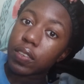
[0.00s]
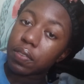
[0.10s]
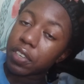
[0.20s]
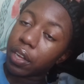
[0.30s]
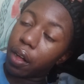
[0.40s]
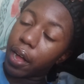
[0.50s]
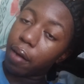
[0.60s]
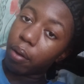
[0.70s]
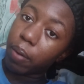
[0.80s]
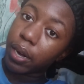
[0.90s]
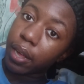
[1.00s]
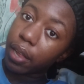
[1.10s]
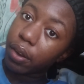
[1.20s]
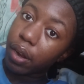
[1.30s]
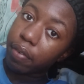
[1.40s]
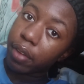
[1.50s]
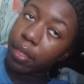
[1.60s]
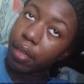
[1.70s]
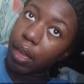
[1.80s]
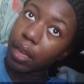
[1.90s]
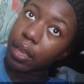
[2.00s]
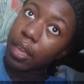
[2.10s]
to figure out how we want to color everything.